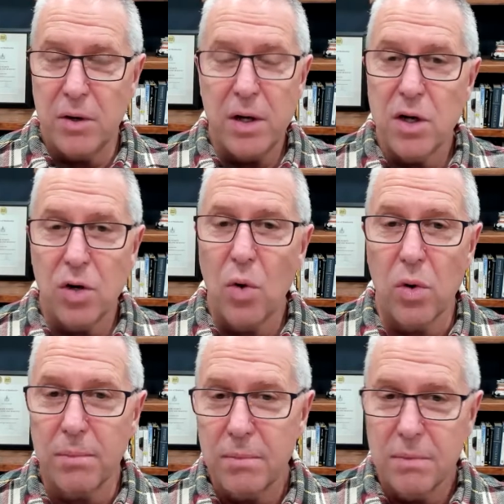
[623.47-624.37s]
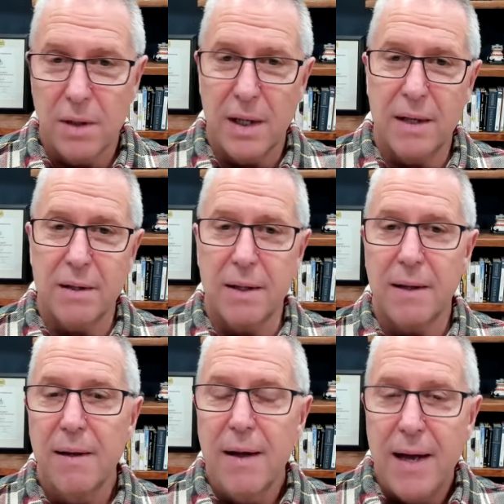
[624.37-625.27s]
I didn't know him, and
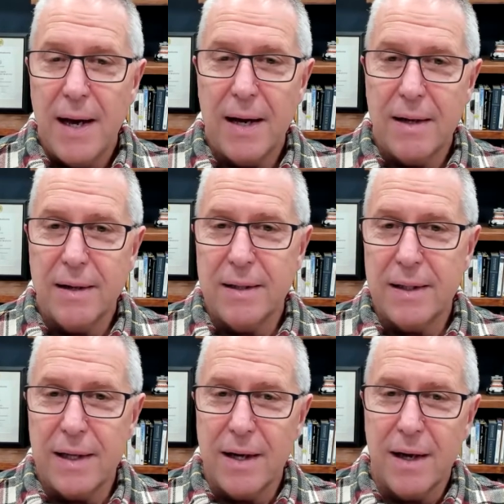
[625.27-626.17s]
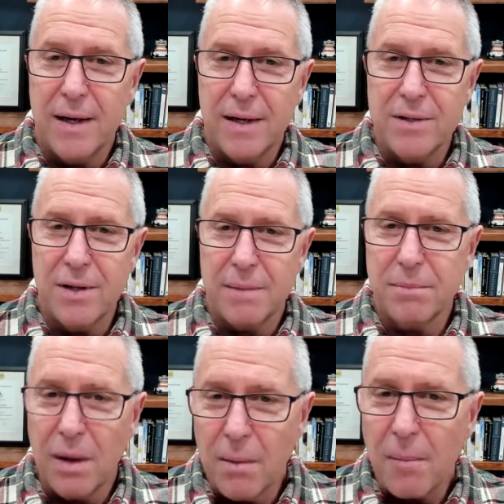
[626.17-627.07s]
I said, I'm
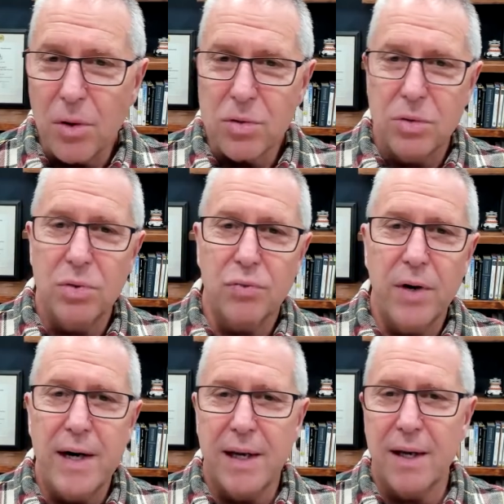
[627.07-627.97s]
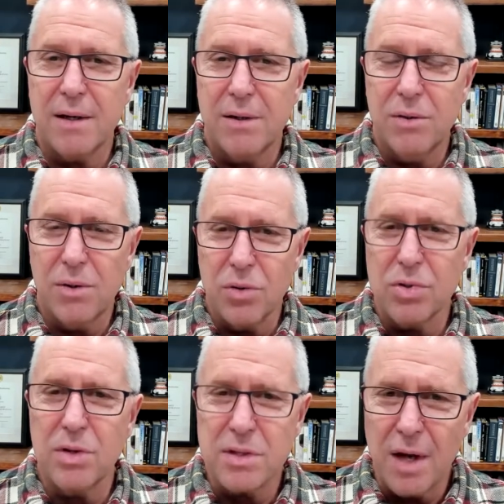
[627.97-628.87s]
almost too afraid to get too close
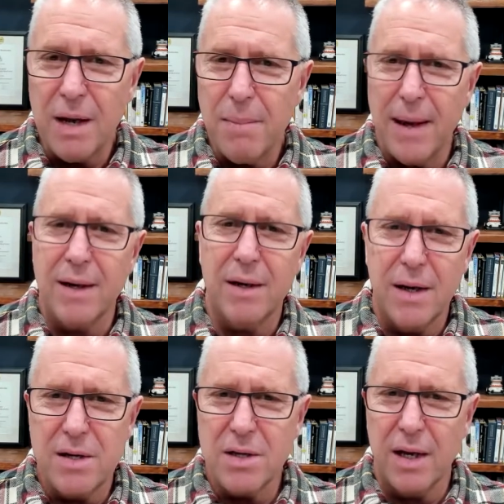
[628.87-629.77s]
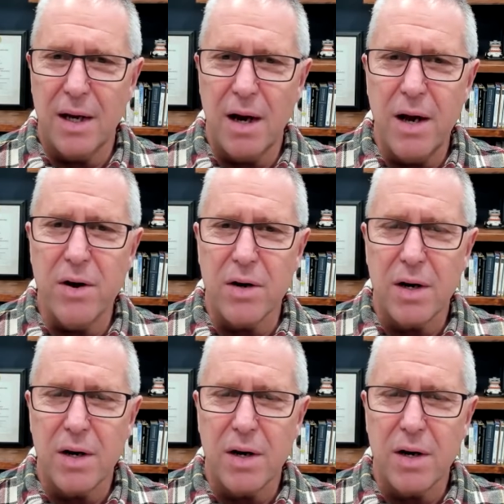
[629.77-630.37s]
to this iPad in case I get hired.